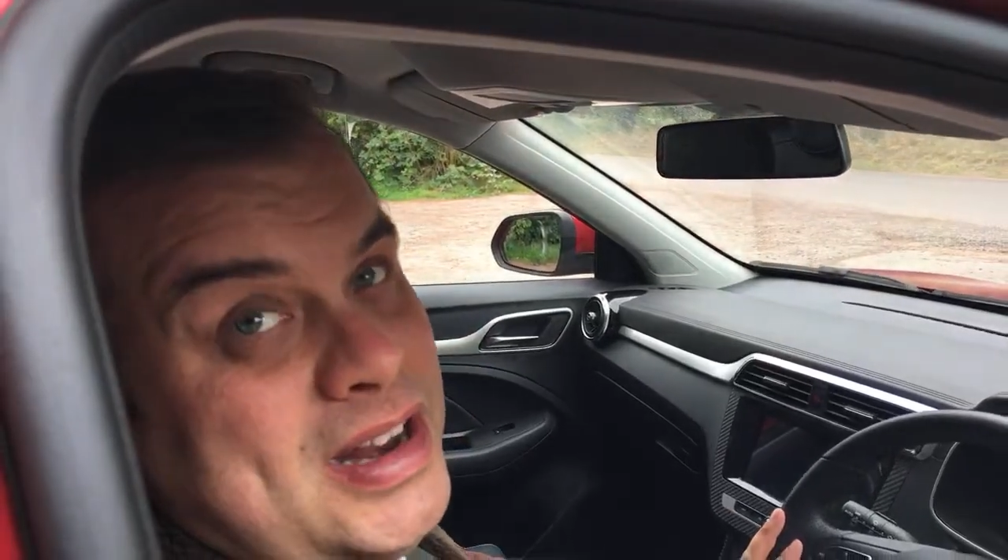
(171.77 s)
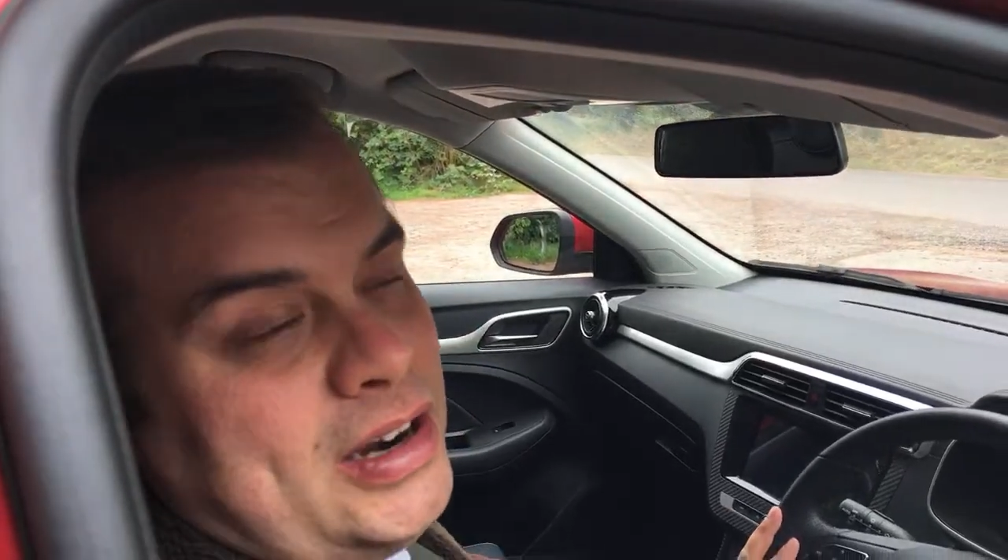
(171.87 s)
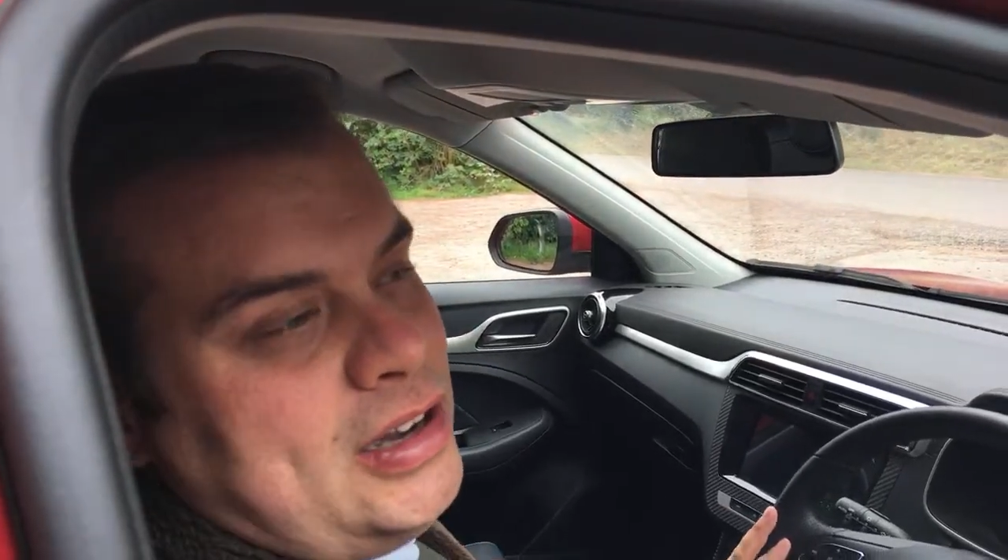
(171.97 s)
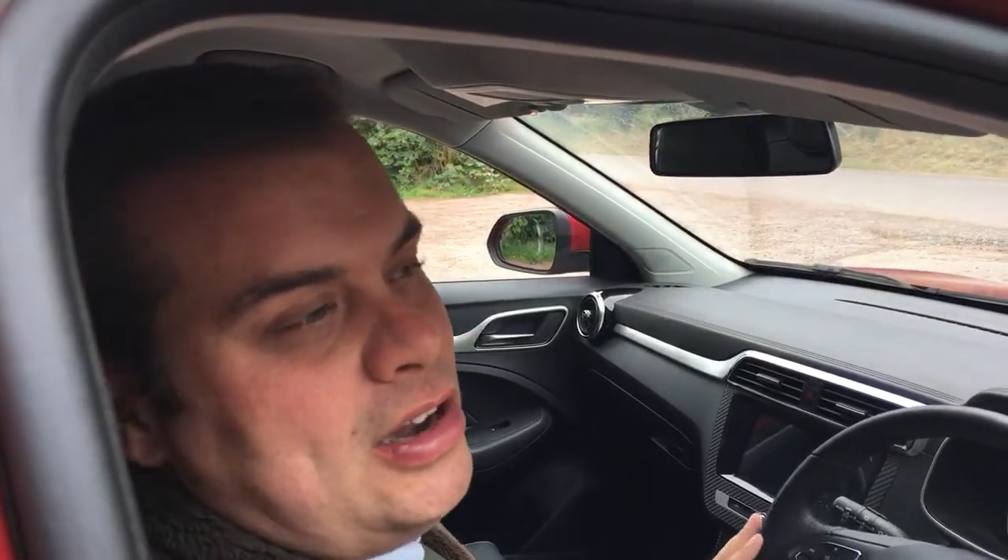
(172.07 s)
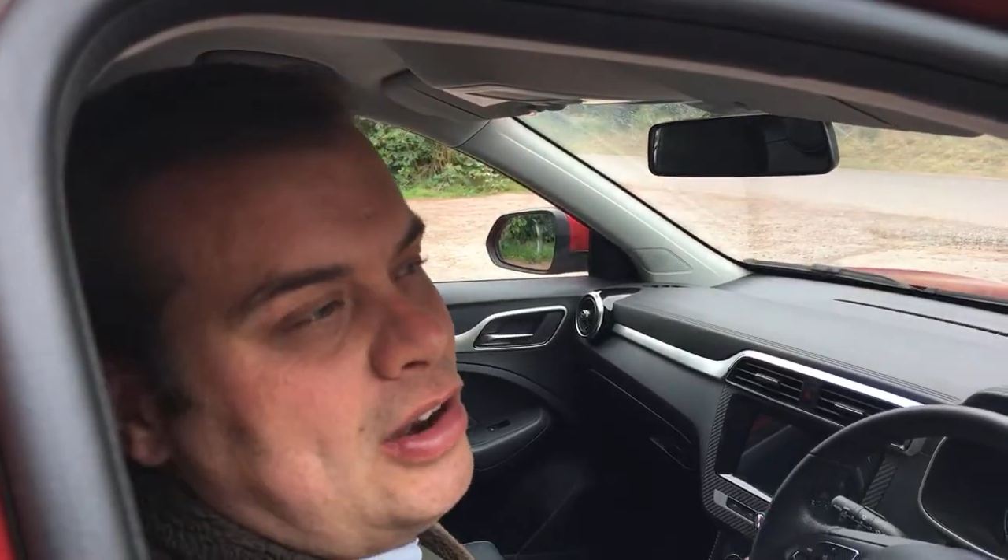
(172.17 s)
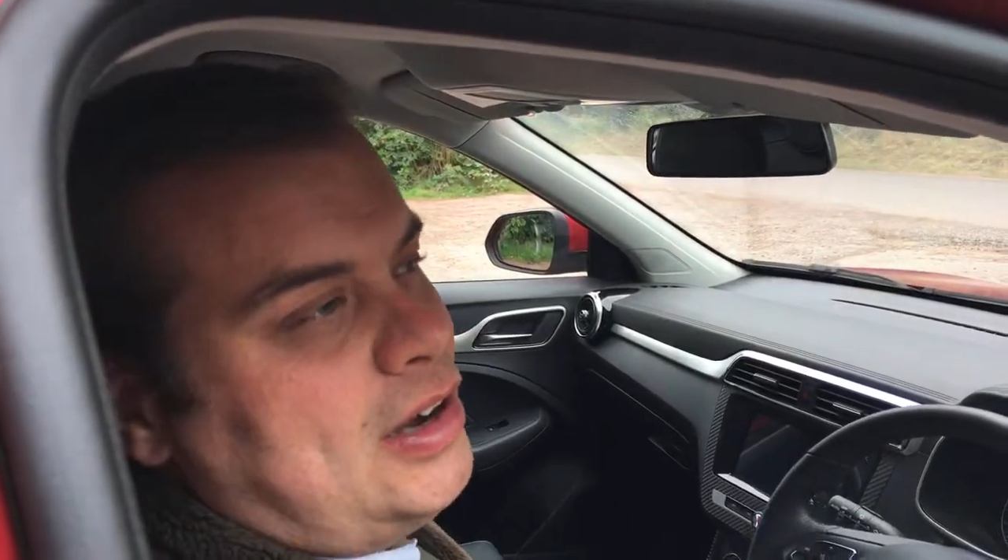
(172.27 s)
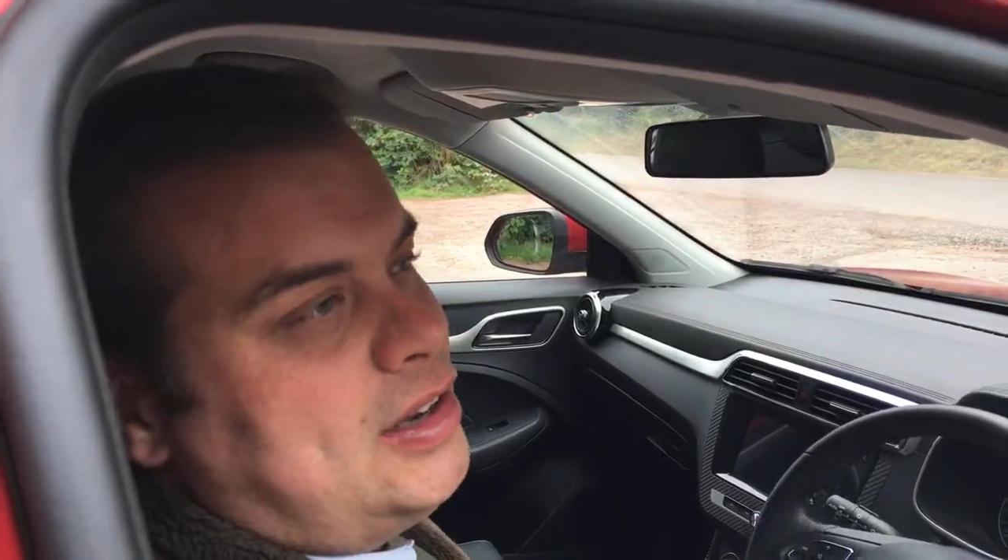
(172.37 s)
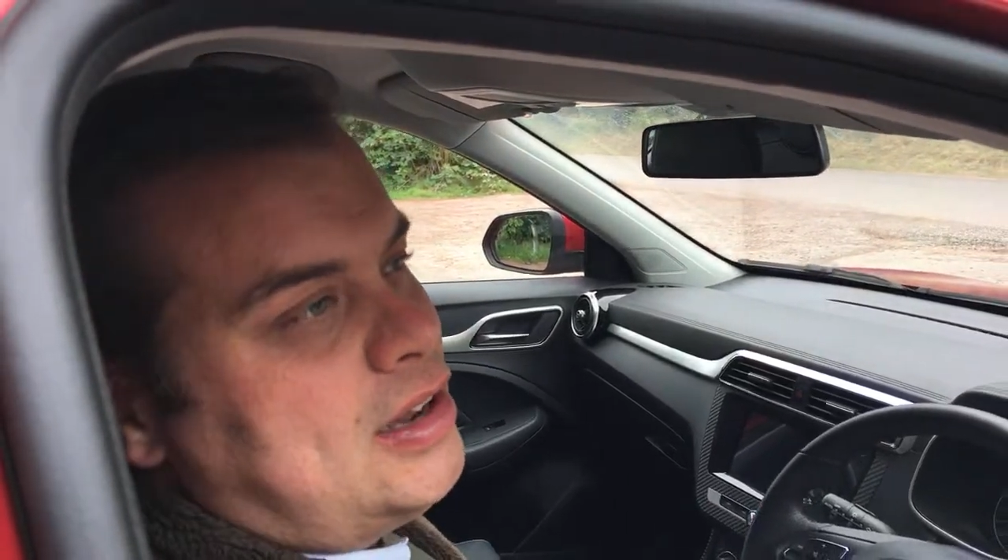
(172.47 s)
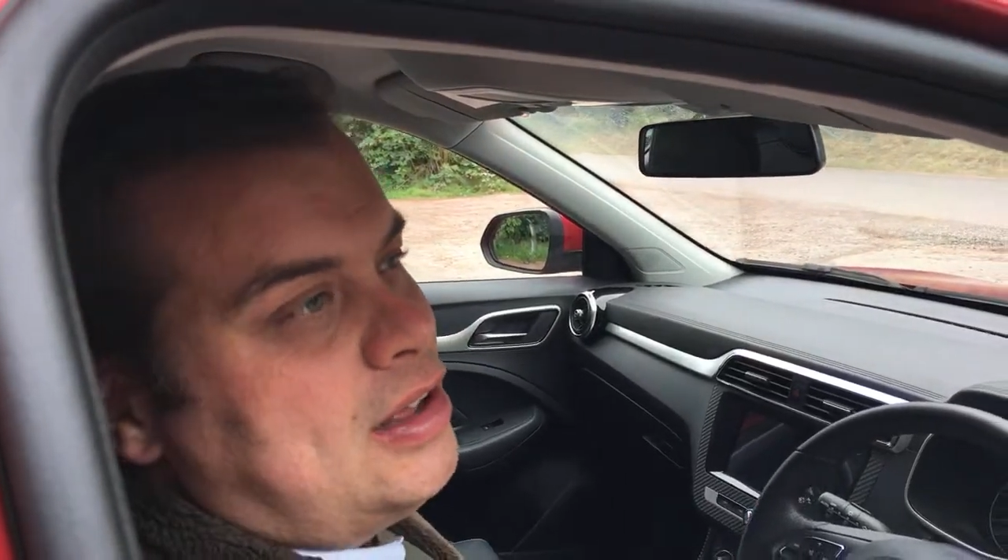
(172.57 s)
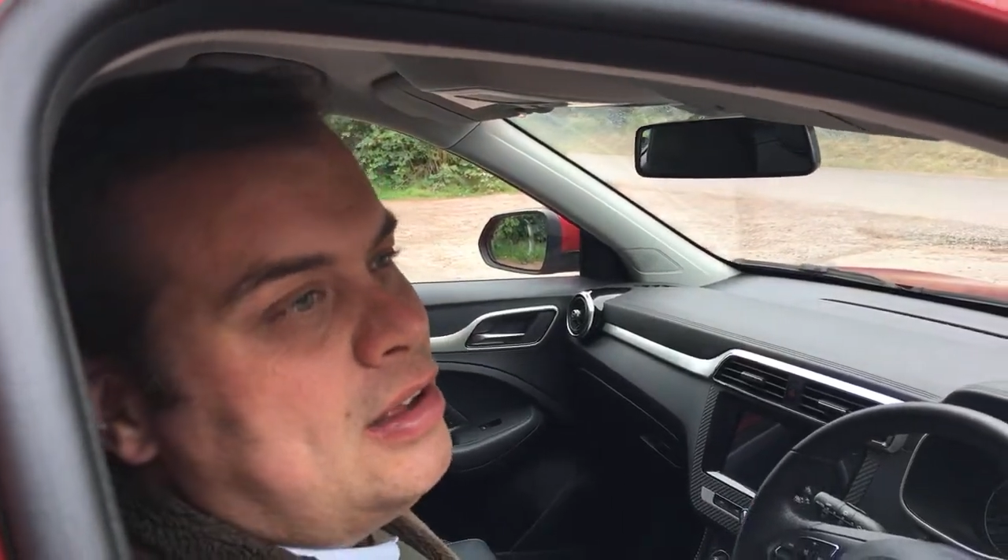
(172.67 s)
I
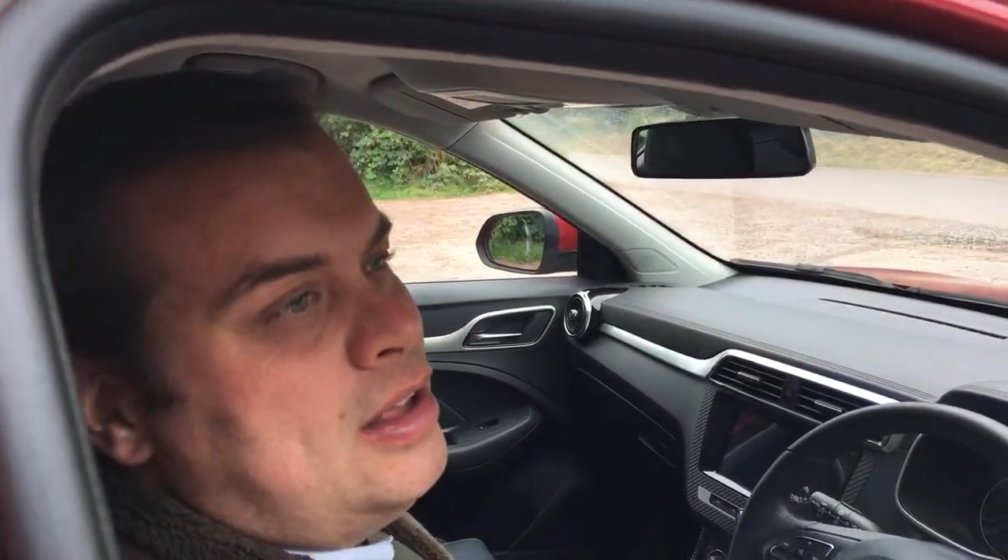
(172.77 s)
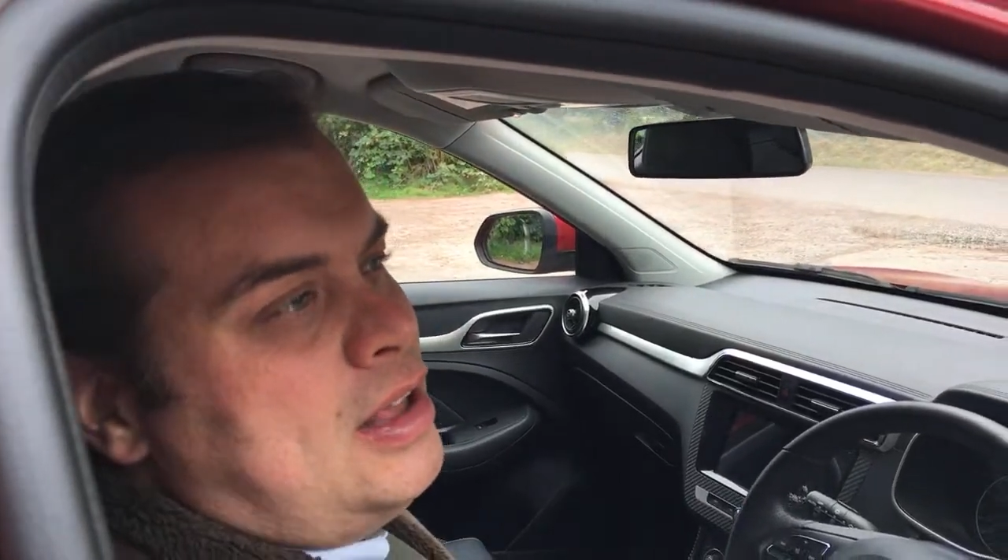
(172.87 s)
did a